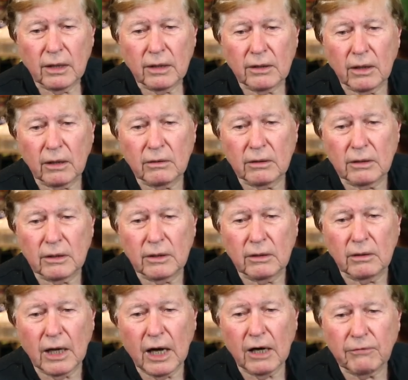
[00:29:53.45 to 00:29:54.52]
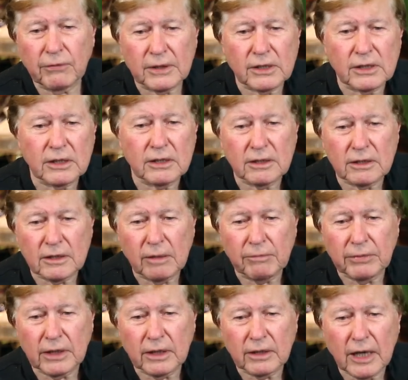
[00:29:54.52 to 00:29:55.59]
You know, you laugh at
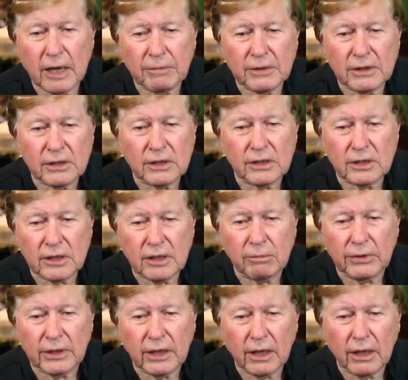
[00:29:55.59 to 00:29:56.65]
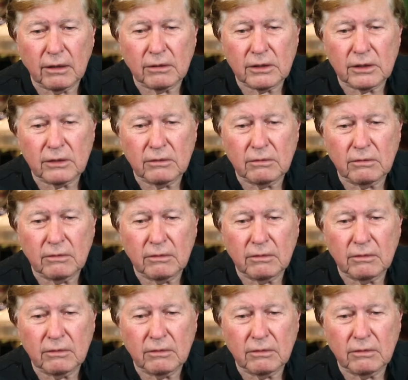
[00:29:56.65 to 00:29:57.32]
something that happens to somebody else,